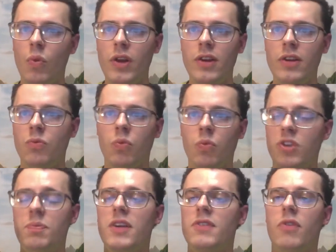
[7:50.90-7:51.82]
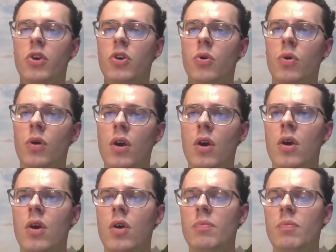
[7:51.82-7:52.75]
what works best for you.
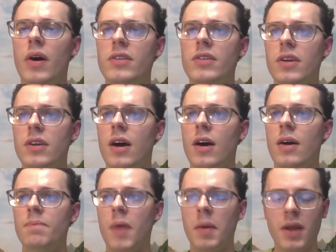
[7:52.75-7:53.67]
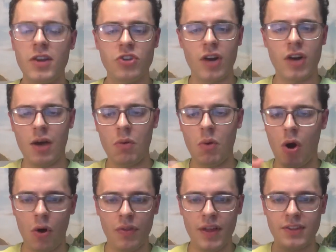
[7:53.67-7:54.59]
But I'm not sure how
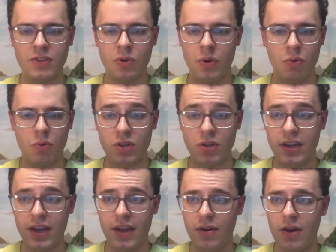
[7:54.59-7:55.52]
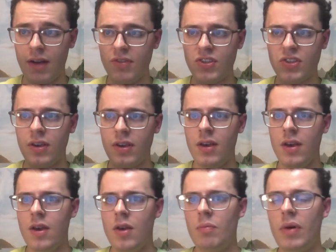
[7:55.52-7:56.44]
all that's going to work together, obviously,
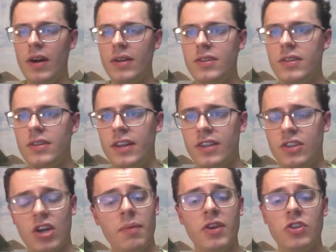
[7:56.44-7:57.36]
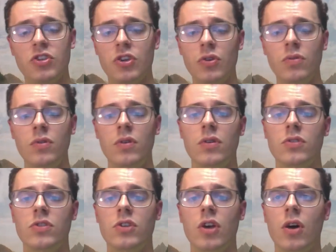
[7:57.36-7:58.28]
but it's coming soon.
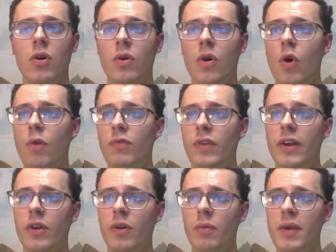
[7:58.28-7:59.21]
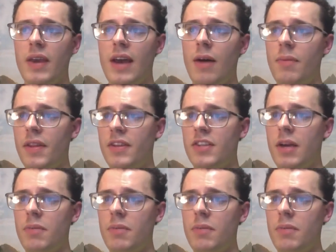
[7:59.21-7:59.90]
So hopefully it'll be out by the